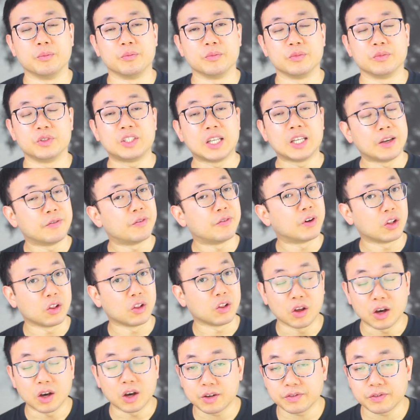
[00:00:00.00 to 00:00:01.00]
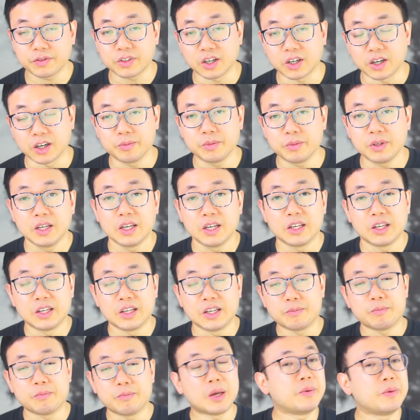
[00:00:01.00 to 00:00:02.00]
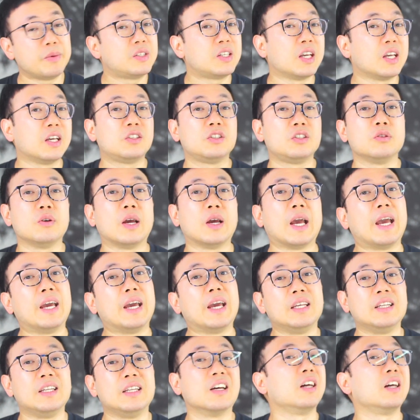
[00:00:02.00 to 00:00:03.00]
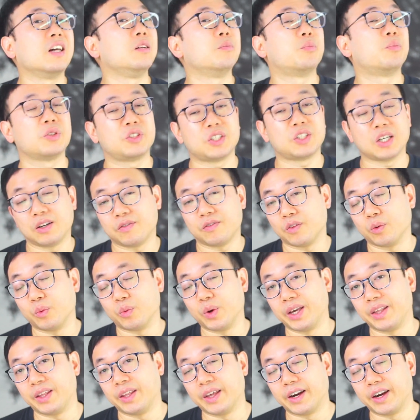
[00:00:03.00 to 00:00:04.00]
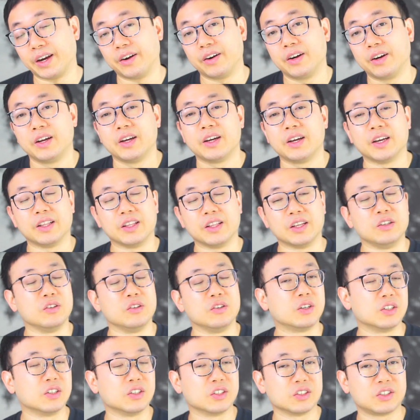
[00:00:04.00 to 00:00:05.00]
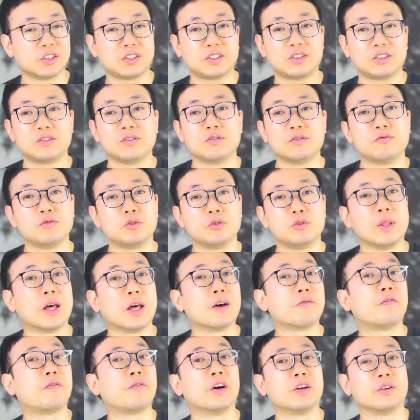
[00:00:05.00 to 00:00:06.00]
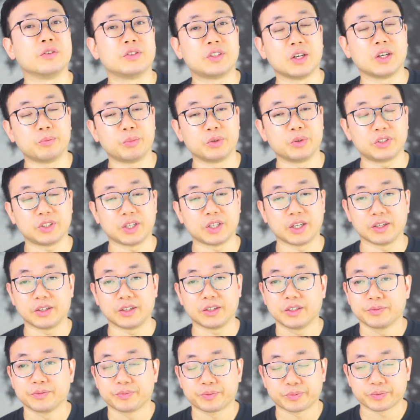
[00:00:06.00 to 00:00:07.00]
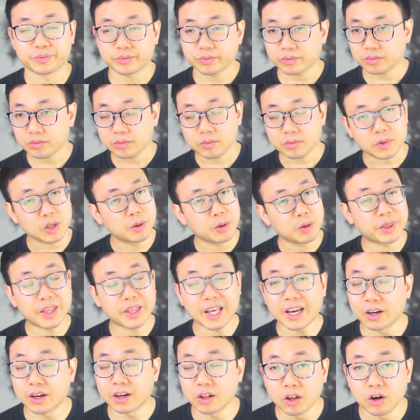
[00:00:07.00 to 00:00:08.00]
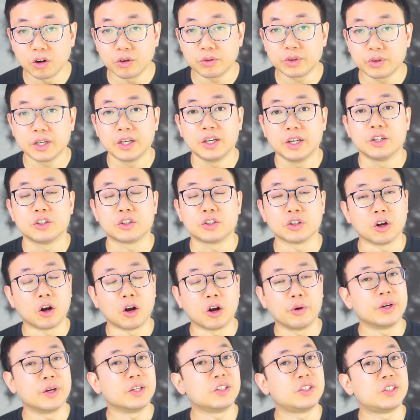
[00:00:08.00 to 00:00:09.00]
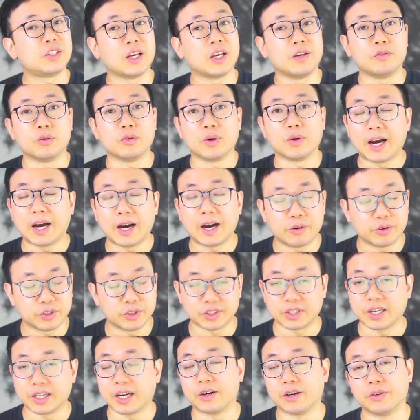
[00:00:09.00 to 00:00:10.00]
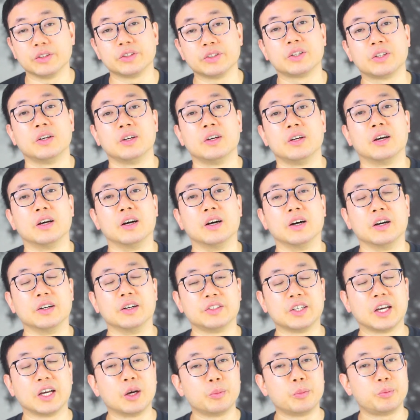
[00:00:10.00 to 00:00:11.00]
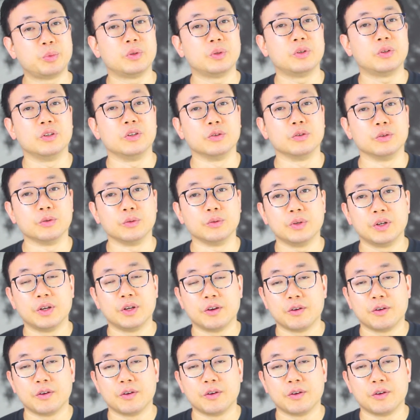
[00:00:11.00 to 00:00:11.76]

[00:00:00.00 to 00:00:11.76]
save a lot of time, and it maybe takes you 80-90% of the way there, and then you can just do that final 10%. But that alone should already save you hours and hours to help you